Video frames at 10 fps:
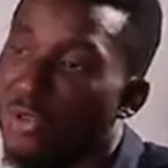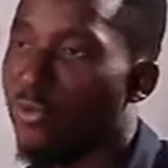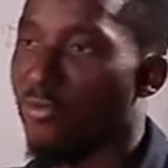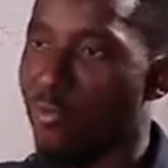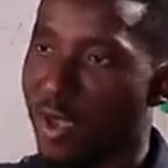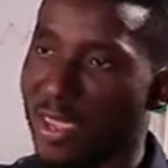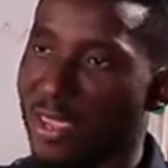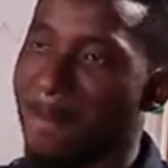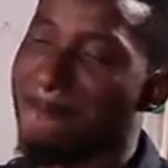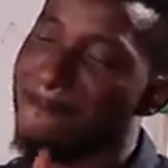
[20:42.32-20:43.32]
plus
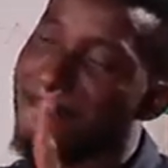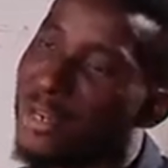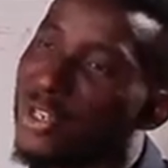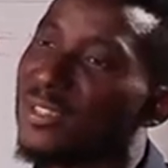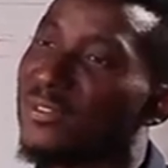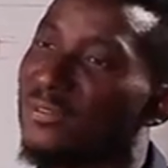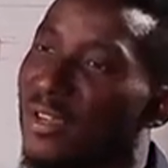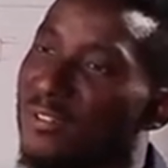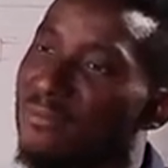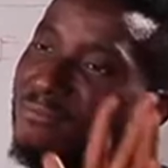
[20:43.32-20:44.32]
5 times
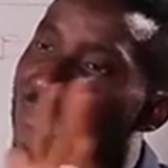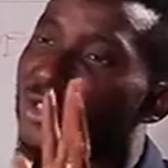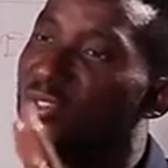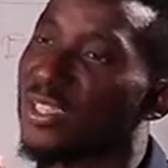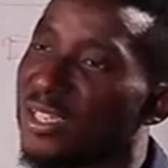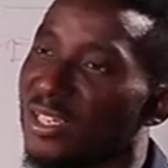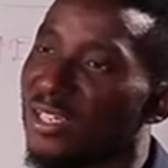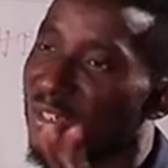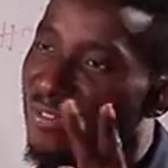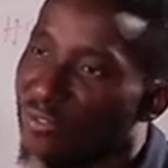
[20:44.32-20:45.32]
minus 3, the value
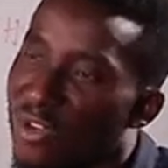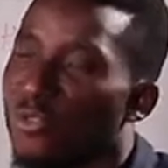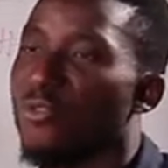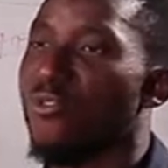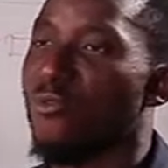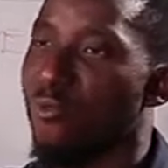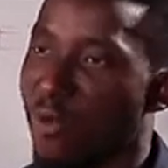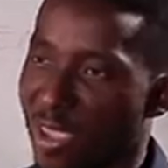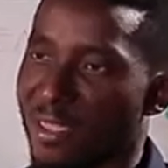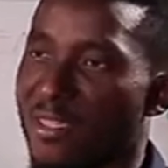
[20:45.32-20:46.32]
of y.
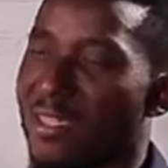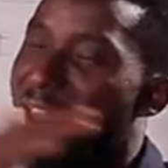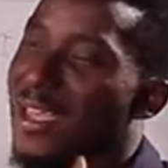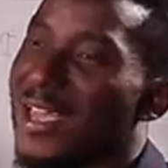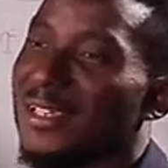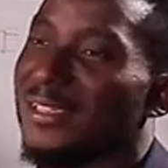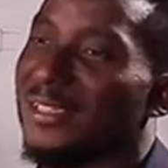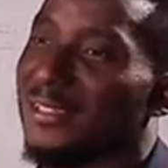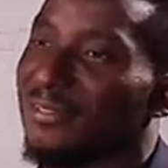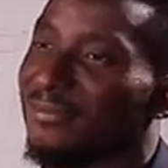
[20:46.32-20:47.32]
And
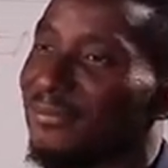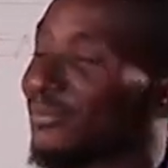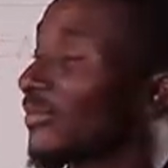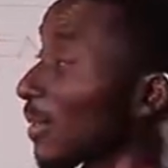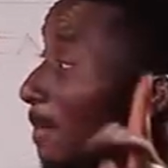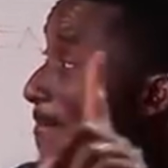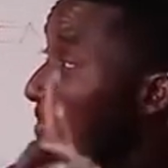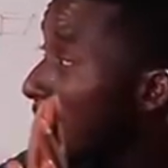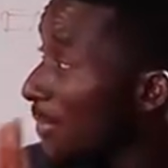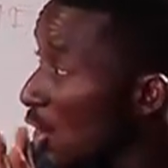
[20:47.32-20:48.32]
plus
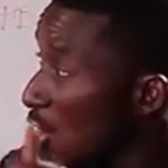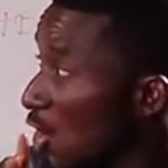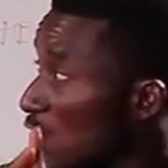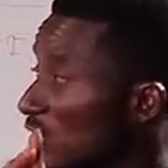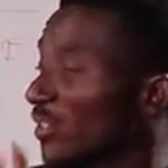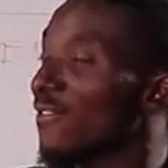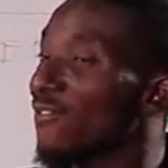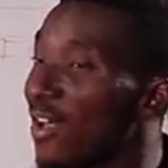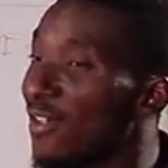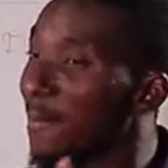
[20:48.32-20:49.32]
5 times
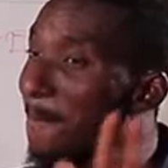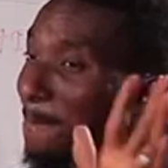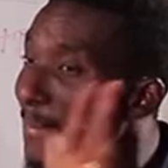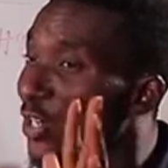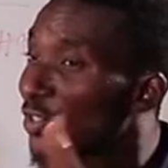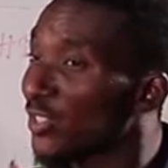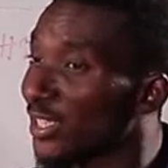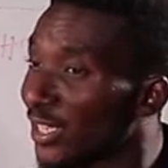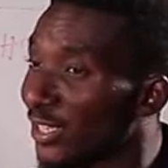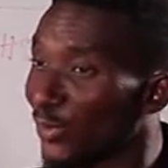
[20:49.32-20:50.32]
minus 3, you have